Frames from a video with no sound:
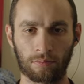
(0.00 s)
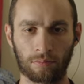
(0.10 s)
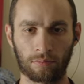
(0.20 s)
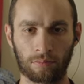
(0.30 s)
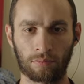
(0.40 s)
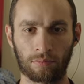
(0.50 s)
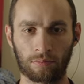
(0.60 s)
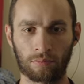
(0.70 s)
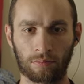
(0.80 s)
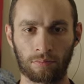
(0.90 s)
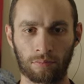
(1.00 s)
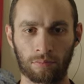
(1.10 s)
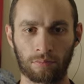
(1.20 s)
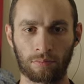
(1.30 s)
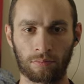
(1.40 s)

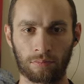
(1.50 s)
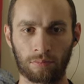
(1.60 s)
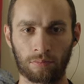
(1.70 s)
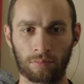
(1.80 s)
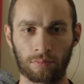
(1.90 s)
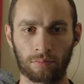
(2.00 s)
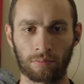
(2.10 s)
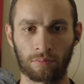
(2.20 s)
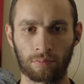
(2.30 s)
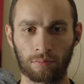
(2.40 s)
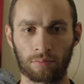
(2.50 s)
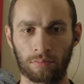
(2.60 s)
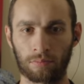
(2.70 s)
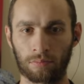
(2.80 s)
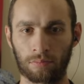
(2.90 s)

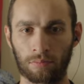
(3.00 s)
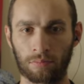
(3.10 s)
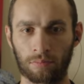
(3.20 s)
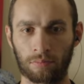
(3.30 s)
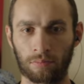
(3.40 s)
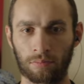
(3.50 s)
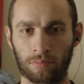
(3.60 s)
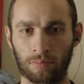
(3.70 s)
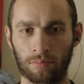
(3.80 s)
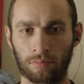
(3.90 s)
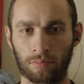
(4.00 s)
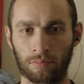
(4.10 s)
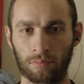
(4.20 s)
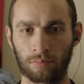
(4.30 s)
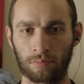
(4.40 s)

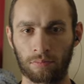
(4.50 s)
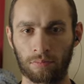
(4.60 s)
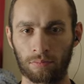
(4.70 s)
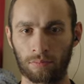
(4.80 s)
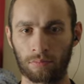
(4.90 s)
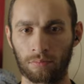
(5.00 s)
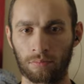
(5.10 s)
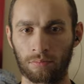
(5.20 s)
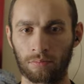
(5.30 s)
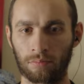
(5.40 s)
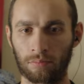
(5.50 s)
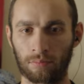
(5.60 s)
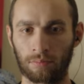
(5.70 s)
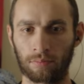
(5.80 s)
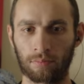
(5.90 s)

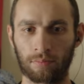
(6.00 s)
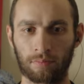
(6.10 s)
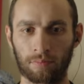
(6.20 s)
(silent)